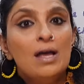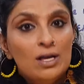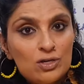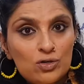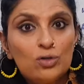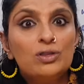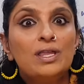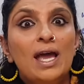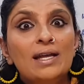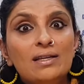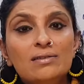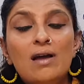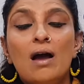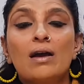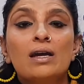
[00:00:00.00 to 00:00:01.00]
So there the
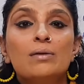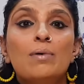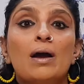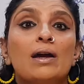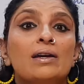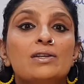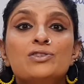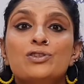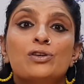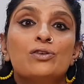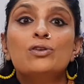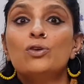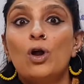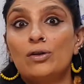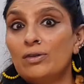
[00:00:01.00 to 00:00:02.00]
target market is
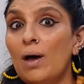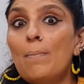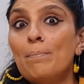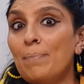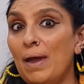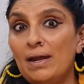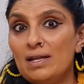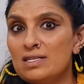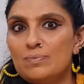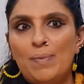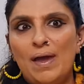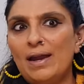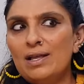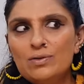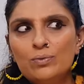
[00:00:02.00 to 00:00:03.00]
children, not the parents.
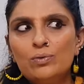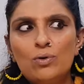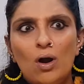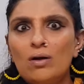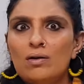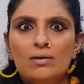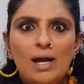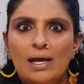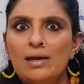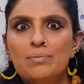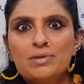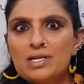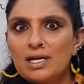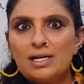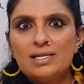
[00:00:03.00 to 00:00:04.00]
Parents would not like
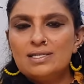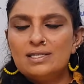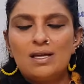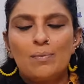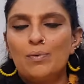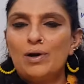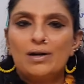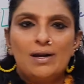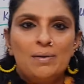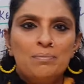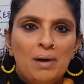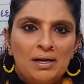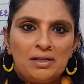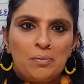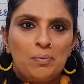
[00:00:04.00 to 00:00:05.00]
immediately see the product and
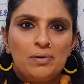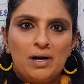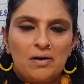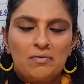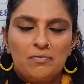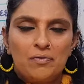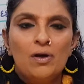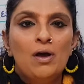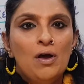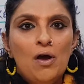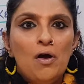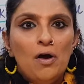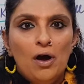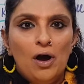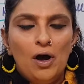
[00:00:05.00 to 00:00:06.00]
buy the product
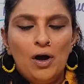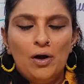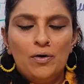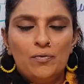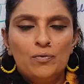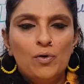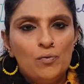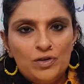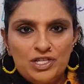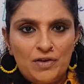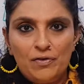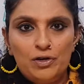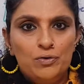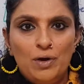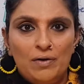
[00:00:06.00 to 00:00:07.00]

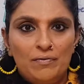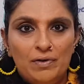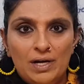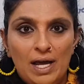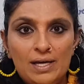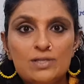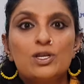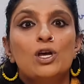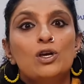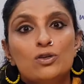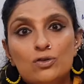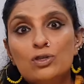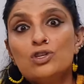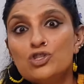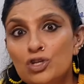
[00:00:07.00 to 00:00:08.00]
whichever you advertise.
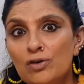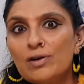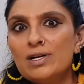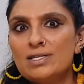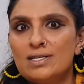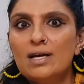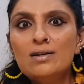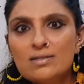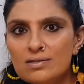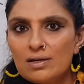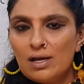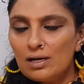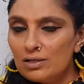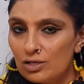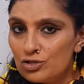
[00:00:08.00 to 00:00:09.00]
So the children is
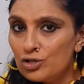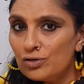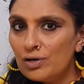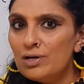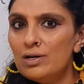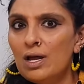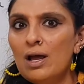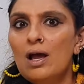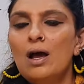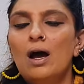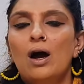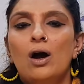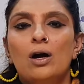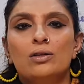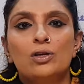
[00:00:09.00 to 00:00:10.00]
the children,
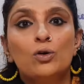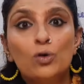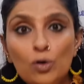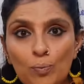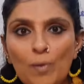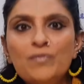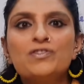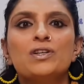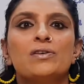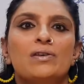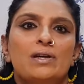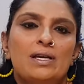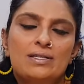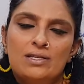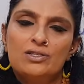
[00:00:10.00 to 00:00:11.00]
the group of
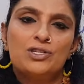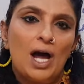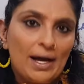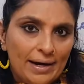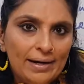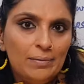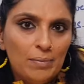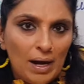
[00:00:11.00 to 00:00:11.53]
children is the target